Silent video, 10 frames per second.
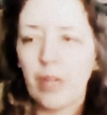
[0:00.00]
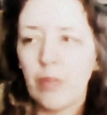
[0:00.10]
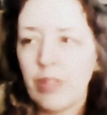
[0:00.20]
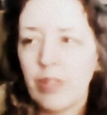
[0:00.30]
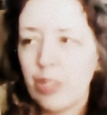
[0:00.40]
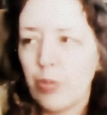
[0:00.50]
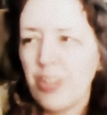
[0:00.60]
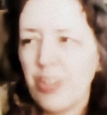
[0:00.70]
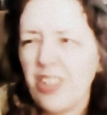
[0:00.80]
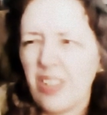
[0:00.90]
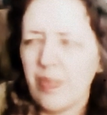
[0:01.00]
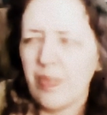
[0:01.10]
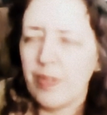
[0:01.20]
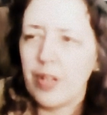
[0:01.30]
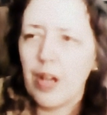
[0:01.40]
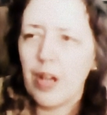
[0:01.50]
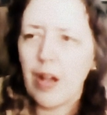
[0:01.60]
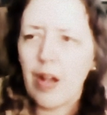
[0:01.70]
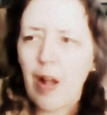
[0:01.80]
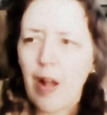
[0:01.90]
Really twisted.
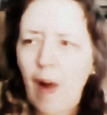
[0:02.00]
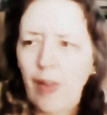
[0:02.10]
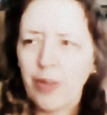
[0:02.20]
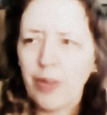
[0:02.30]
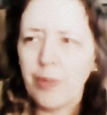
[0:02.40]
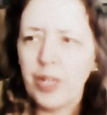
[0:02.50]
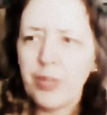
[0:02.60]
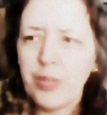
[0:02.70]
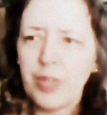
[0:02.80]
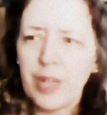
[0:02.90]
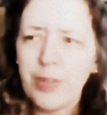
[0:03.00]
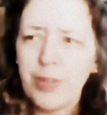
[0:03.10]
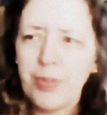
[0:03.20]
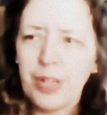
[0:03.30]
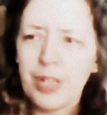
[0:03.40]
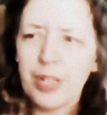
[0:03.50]
It reminds me when I was playing